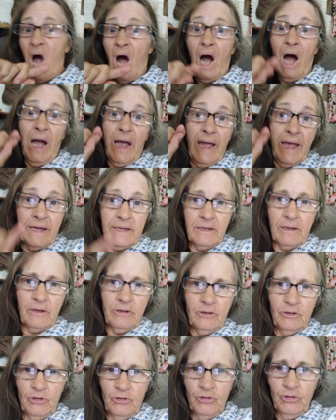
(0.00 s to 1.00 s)
I had
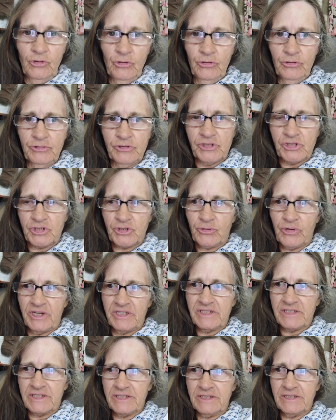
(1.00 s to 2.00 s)
huge
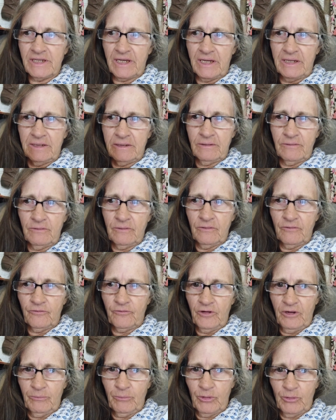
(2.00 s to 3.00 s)
stresses in
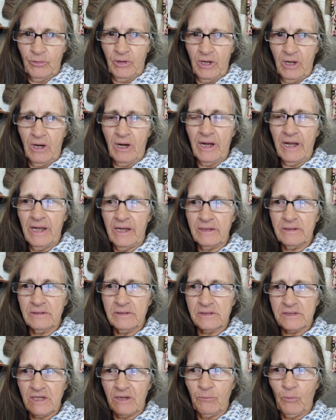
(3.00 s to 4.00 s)
February. I had
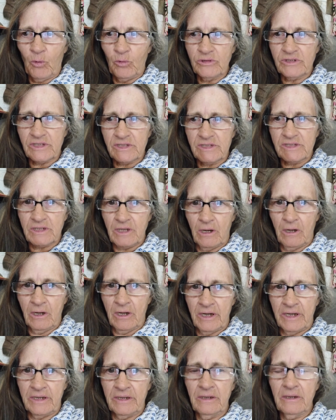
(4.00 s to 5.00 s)
some horses
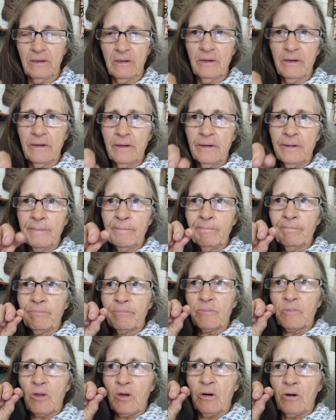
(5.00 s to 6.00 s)
die
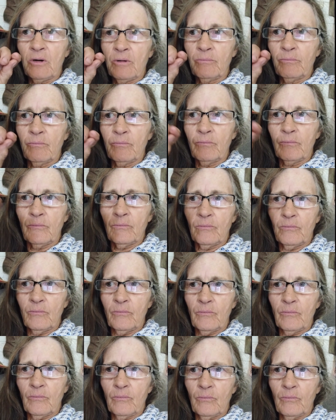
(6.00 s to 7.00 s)

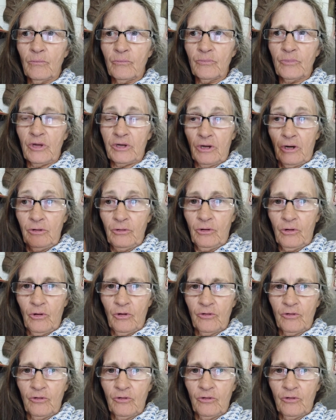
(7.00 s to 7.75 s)
that I look